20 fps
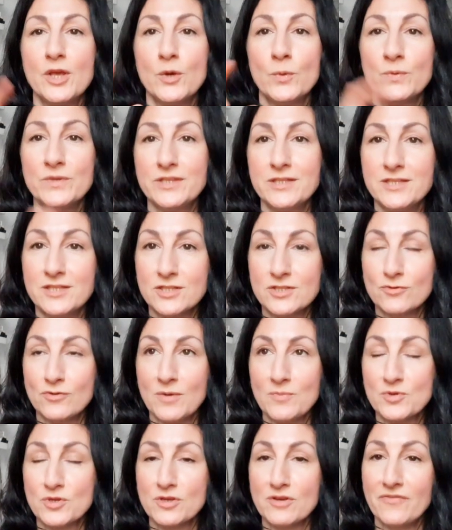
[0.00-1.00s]
with a
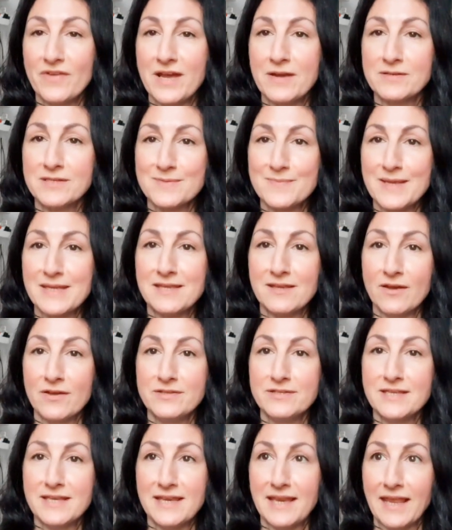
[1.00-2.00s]
description of how to make it
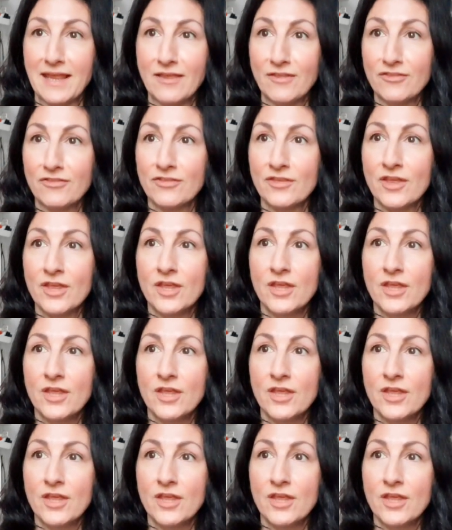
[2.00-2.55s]
underneath.